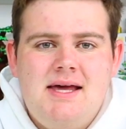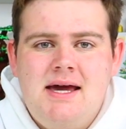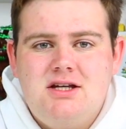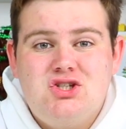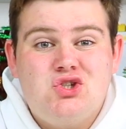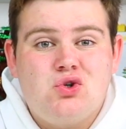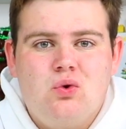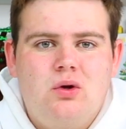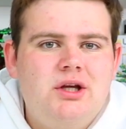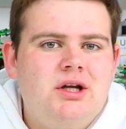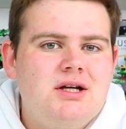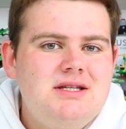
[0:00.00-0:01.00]
like
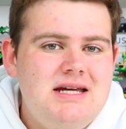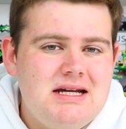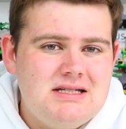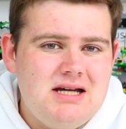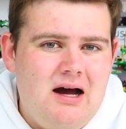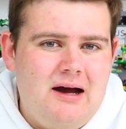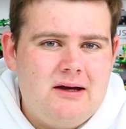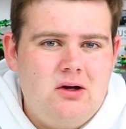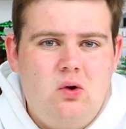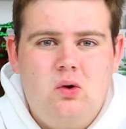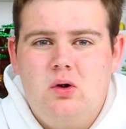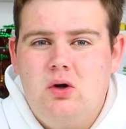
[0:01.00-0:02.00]
scrolling on TikTok
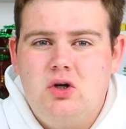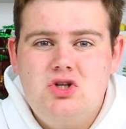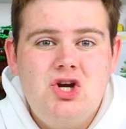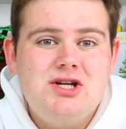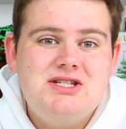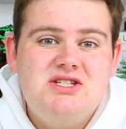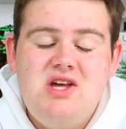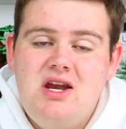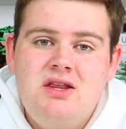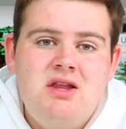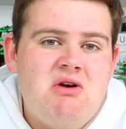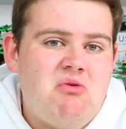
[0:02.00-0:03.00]
or just
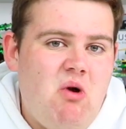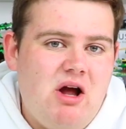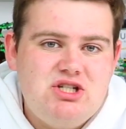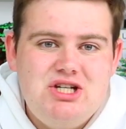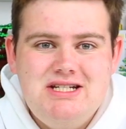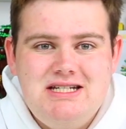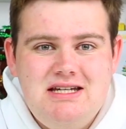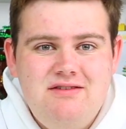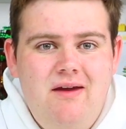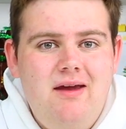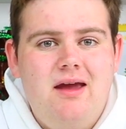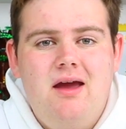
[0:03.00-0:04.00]
sitting there watching
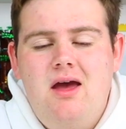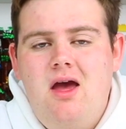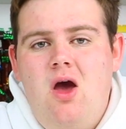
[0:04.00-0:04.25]
TV.